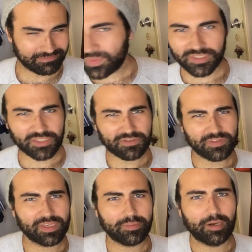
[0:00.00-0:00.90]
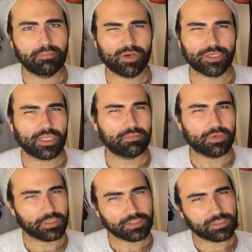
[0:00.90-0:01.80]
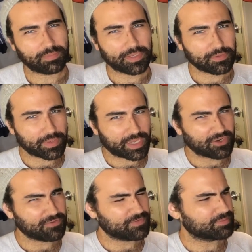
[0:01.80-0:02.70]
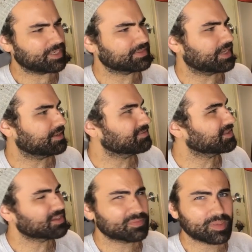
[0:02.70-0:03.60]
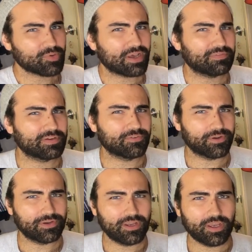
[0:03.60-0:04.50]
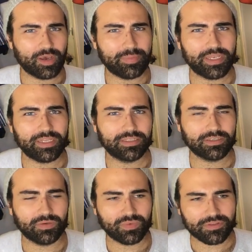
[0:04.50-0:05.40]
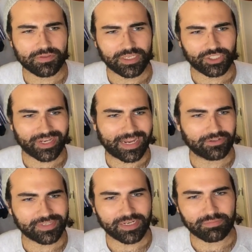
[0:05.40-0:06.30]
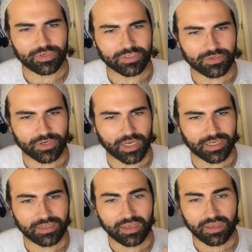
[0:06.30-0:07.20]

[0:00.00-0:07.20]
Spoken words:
What do you think about marking books, by the way? How do you feel about that? A lot of people have different opinions on whether they should annotate in books or not.